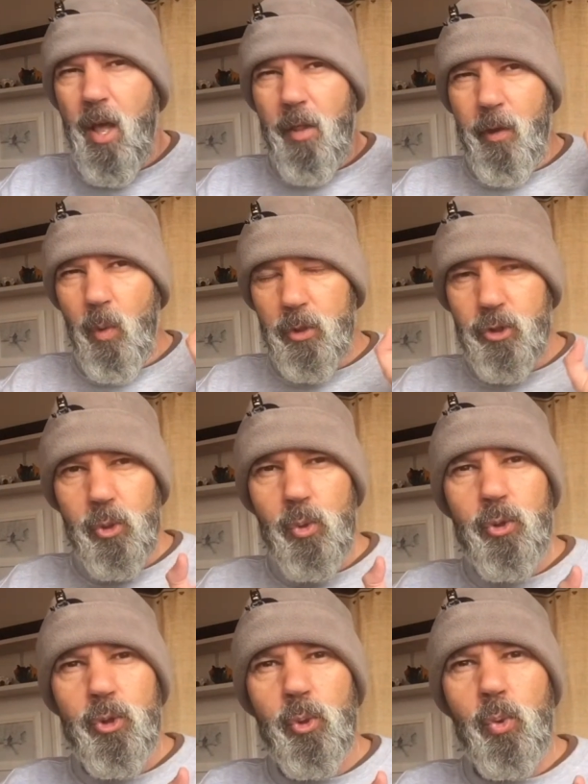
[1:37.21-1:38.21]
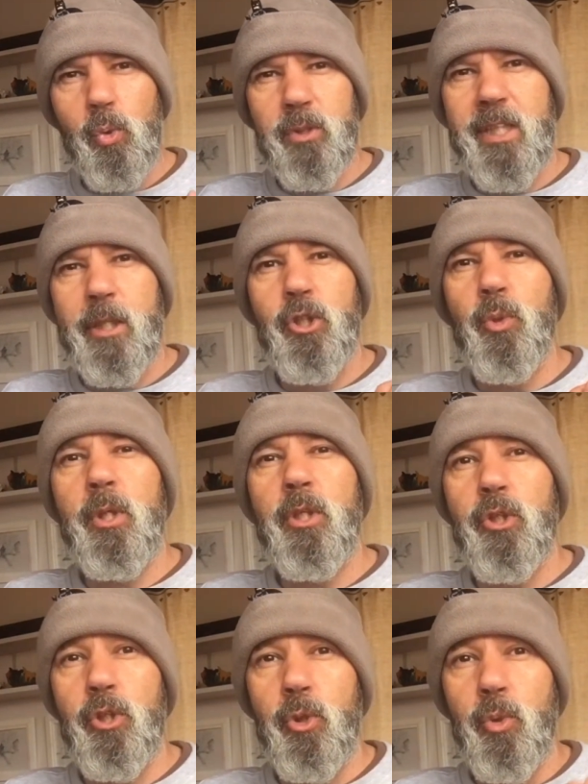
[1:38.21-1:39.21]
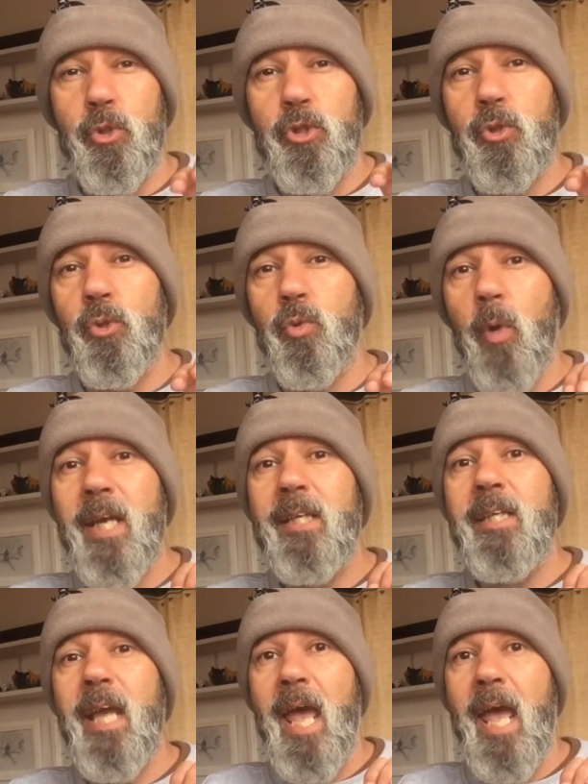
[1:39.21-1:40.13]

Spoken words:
There are 2 tools that you can use to greatly